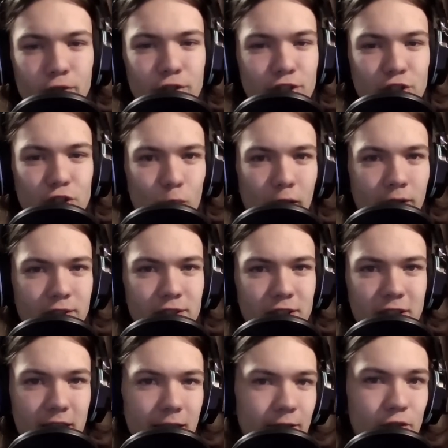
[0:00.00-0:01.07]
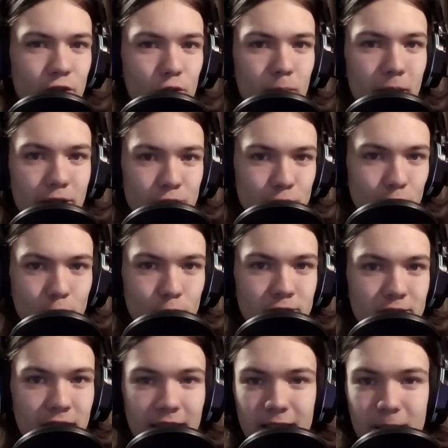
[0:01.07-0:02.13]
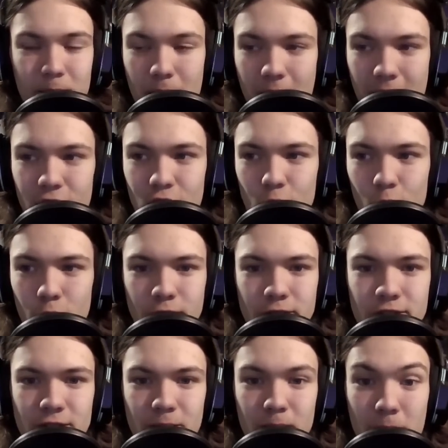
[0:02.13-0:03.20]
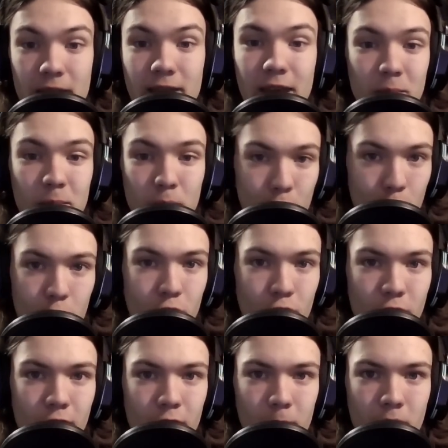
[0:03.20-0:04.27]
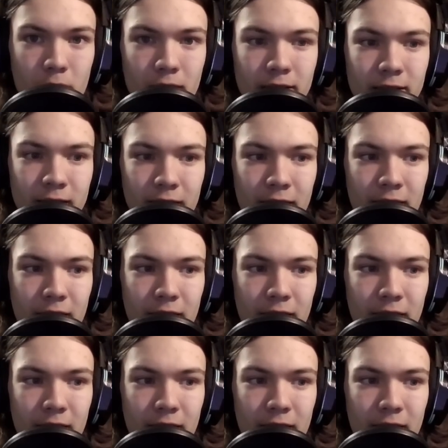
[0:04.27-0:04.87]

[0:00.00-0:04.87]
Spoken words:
just want to give you my tools and a manual to make a Portal Runner mod.